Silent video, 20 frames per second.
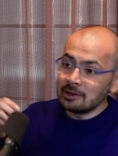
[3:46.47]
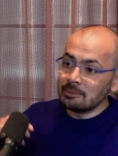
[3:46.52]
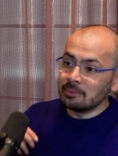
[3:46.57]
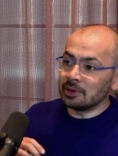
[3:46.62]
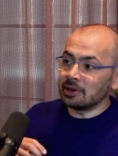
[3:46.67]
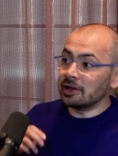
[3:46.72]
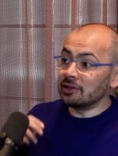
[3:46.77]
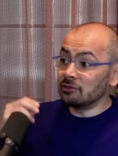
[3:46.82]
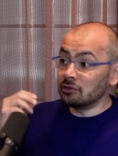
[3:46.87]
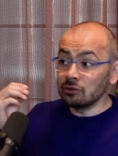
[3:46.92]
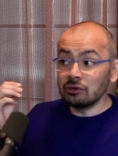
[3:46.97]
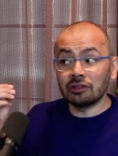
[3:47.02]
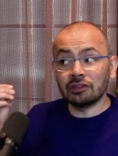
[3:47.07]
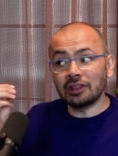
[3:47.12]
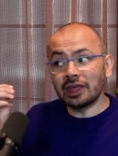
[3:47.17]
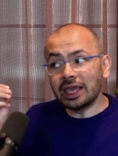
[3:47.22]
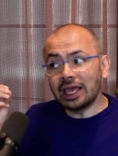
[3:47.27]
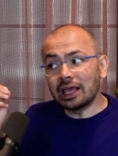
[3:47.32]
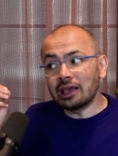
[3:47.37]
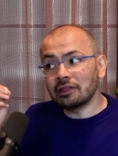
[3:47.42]
But I do
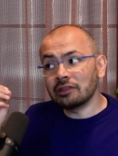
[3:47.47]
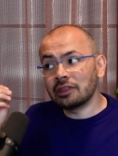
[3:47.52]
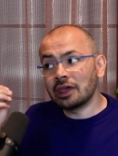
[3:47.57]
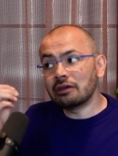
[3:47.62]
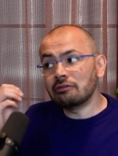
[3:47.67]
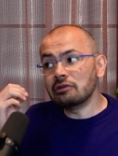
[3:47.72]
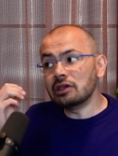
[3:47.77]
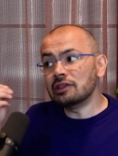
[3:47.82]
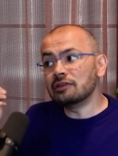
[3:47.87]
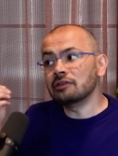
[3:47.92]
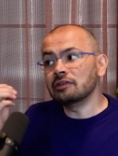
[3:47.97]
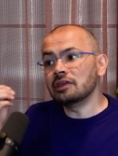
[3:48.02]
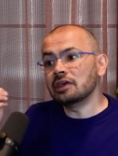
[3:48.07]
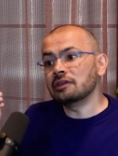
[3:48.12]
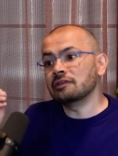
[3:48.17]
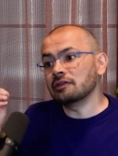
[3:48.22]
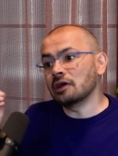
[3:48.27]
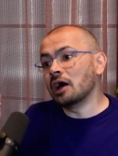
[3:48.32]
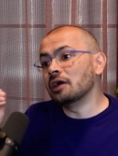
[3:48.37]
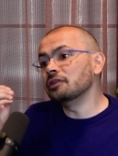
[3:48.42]
think there is
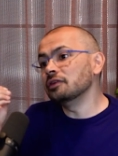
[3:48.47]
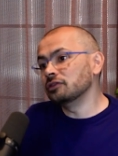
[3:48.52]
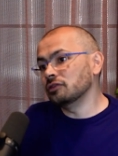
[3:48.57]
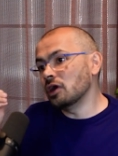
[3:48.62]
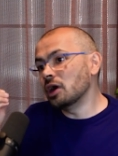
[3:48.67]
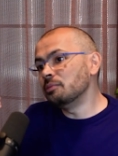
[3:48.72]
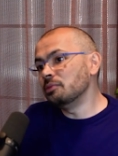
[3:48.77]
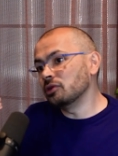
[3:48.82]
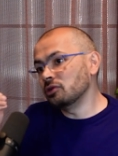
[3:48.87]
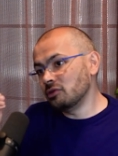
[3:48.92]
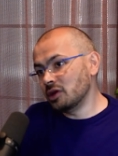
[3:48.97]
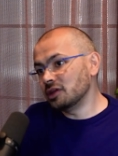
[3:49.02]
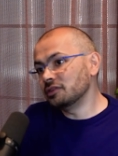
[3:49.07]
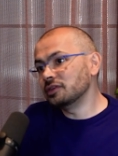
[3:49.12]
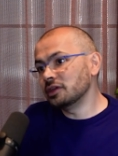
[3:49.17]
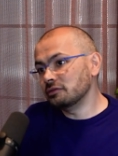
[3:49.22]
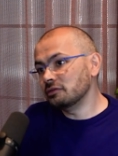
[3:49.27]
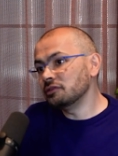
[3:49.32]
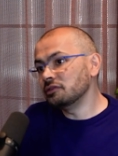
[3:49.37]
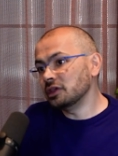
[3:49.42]
this other type of
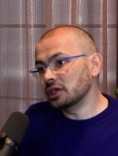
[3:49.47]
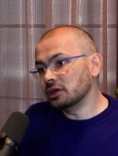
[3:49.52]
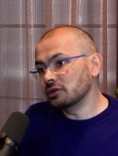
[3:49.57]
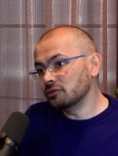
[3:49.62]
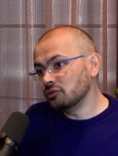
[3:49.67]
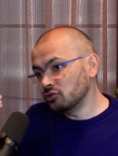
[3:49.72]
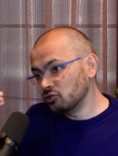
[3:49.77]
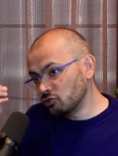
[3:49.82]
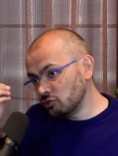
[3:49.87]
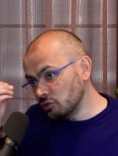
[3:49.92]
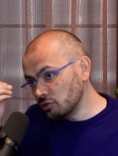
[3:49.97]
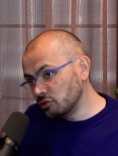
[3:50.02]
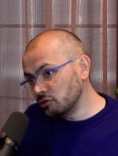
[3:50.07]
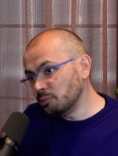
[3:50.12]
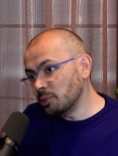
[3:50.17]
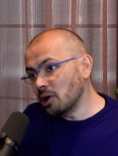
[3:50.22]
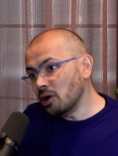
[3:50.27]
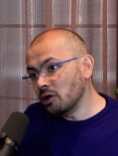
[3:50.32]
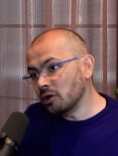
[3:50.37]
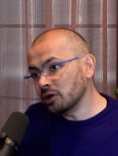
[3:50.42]
creativity, of true
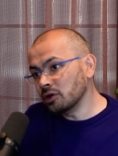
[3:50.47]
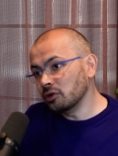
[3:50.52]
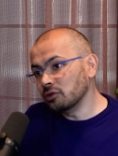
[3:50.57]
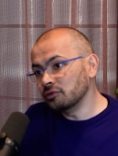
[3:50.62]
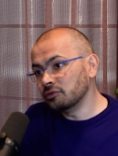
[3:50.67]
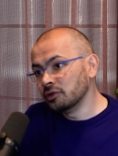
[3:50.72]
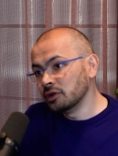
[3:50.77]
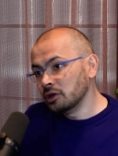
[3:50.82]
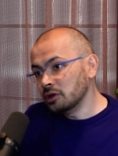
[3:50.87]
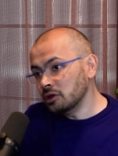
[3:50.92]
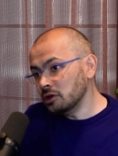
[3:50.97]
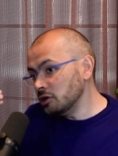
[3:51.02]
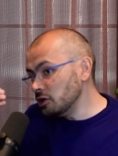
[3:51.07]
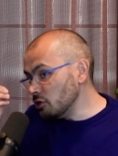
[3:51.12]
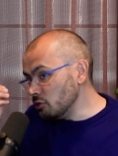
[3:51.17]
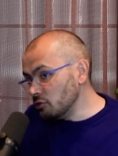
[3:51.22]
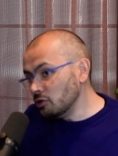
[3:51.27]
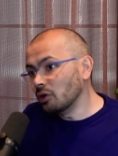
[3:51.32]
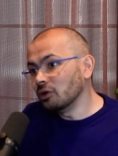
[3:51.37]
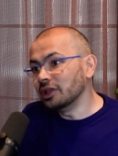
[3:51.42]
spark of
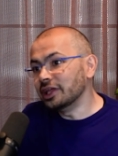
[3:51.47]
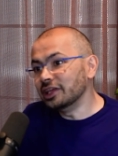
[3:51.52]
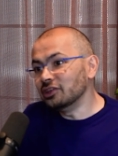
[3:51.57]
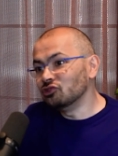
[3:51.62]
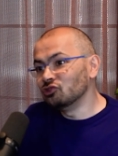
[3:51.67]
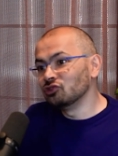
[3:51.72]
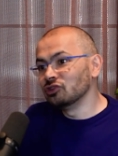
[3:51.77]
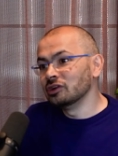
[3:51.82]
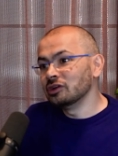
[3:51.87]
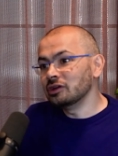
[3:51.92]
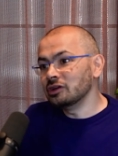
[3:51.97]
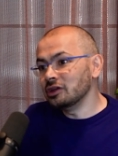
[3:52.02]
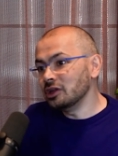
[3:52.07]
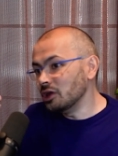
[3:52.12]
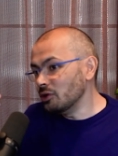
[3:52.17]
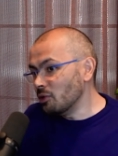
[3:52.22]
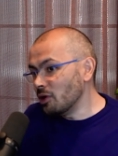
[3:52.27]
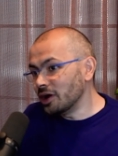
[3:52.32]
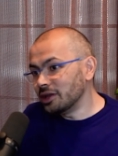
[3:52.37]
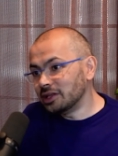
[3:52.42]
new knowledge
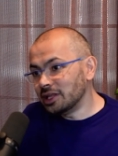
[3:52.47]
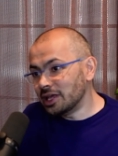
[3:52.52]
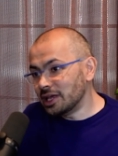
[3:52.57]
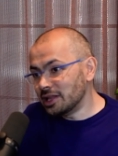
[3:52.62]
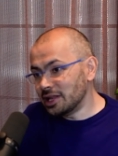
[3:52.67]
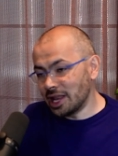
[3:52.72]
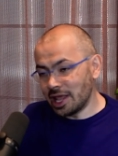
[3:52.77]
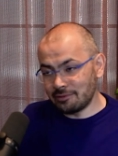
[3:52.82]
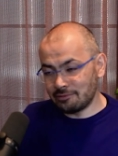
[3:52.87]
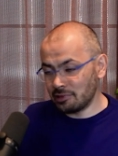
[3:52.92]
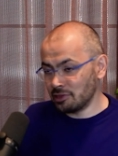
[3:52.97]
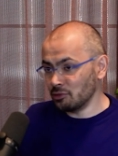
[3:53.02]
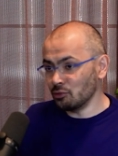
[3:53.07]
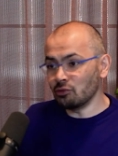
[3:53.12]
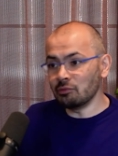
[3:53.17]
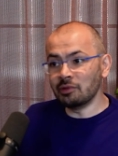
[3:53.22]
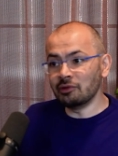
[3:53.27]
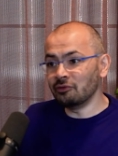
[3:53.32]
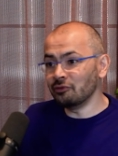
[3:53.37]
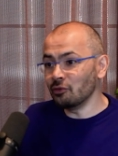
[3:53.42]
new idea, never
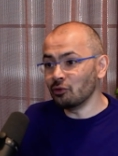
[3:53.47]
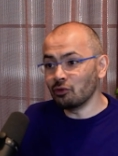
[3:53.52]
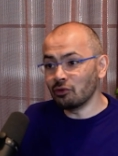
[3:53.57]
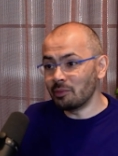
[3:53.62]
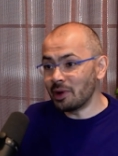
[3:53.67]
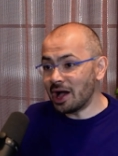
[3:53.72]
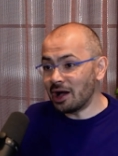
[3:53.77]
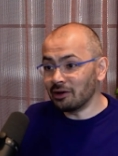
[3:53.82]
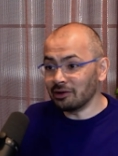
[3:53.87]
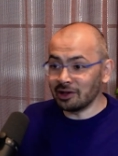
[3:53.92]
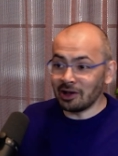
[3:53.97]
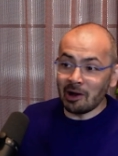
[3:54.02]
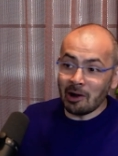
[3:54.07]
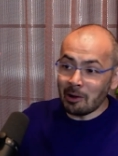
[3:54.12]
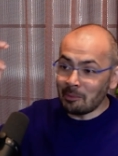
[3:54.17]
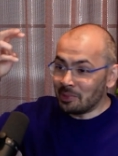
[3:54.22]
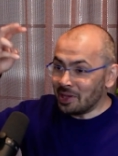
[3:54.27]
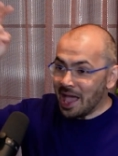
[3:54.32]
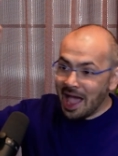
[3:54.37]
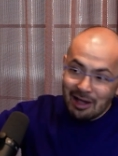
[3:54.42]
thought before about,
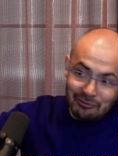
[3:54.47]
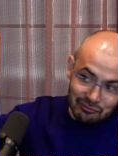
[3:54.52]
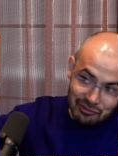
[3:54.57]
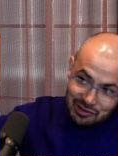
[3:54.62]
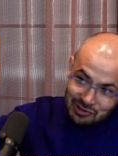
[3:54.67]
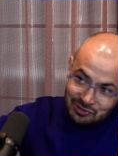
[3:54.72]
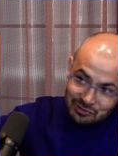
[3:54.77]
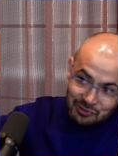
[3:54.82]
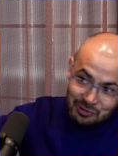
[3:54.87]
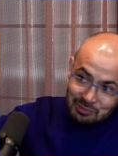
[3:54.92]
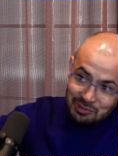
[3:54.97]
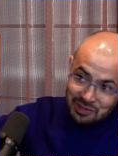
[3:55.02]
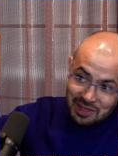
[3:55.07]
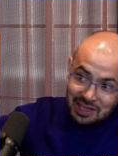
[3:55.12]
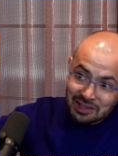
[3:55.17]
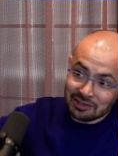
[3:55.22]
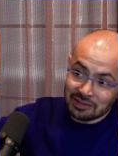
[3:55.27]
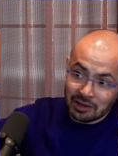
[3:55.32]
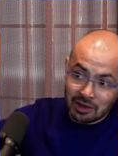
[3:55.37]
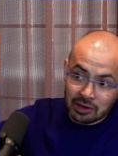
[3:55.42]
can't be averaged from
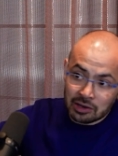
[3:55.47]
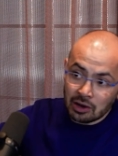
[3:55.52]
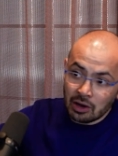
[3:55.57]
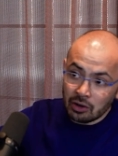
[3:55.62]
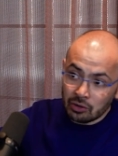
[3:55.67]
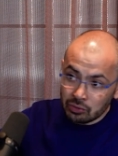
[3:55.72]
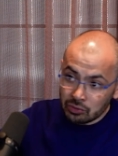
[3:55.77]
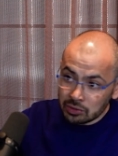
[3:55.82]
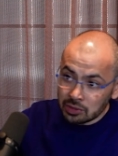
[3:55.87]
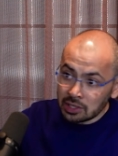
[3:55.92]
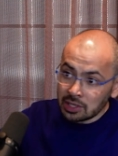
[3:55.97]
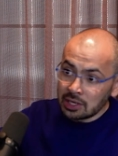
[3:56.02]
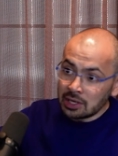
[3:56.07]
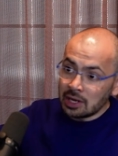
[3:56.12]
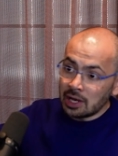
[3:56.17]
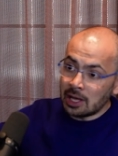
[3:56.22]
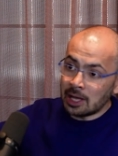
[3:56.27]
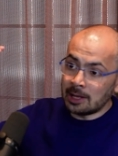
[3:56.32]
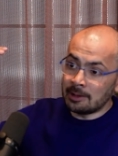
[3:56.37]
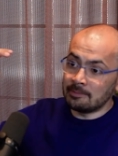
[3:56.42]
things that are known.
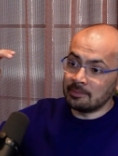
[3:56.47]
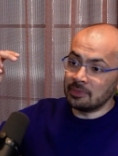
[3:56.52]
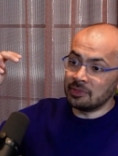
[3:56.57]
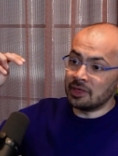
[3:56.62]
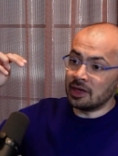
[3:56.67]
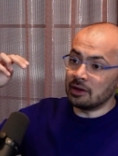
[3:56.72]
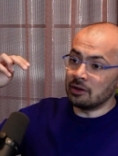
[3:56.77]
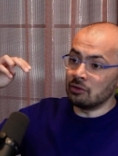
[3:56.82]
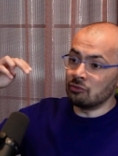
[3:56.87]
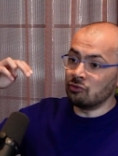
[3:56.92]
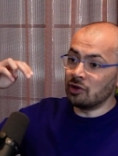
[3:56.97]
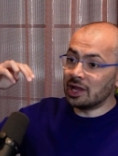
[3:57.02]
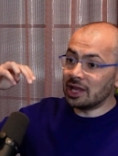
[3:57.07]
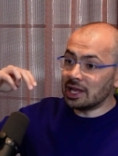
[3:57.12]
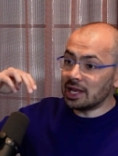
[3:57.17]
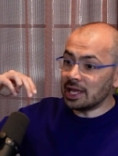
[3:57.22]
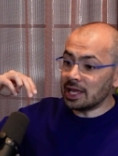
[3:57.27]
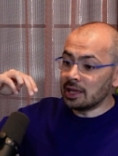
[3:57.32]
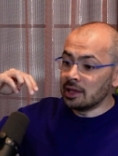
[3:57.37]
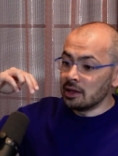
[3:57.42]
Um, that
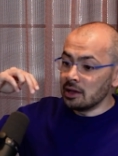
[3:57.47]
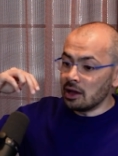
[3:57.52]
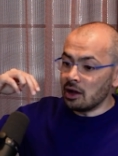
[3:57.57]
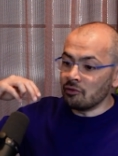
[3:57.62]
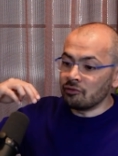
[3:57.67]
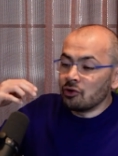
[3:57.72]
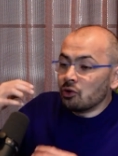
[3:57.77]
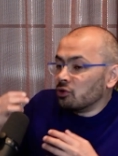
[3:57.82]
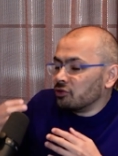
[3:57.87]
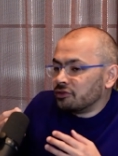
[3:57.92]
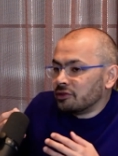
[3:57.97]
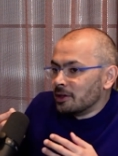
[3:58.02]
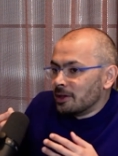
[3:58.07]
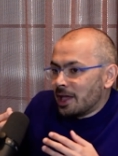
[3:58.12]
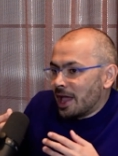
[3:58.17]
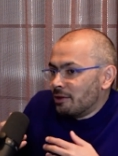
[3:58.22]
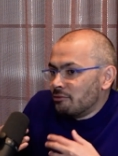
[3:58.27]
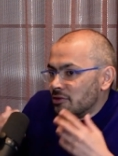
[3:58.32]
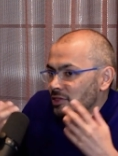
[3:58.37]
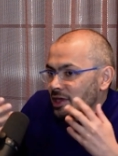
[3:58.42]
really, of course,
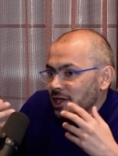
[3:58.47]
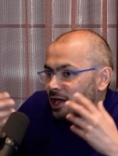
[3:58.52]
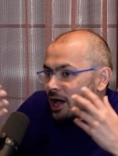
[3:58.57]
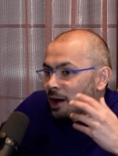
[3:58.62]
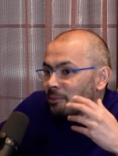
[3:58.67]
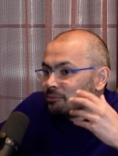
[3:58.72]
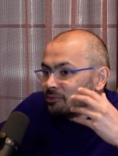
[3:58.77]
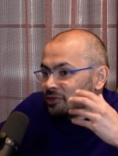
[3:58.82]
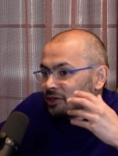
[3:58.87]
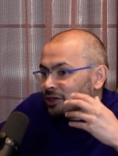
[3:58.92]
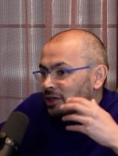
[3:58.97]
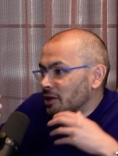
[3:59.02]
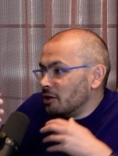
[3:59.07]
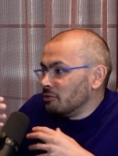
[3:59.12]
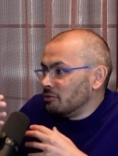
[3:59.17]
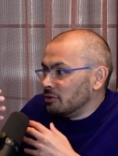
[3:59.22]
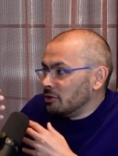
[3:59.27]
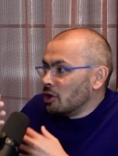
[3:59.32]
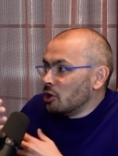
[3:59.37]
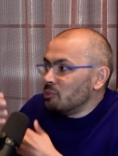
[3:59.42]
everything come, you
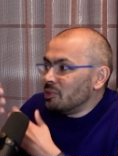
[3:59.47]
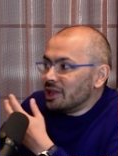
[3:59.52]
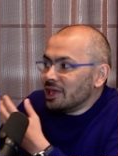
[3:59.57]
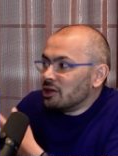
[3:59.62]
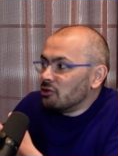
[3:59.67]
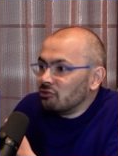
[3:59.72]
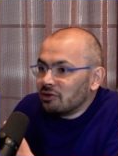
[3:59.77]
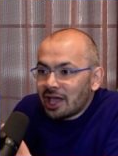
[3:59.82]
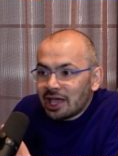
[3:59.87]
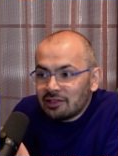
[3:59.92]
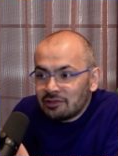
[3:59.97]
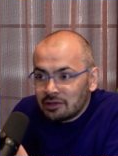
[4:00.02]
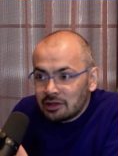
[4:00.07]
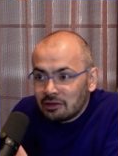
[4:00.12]
know, nobody creates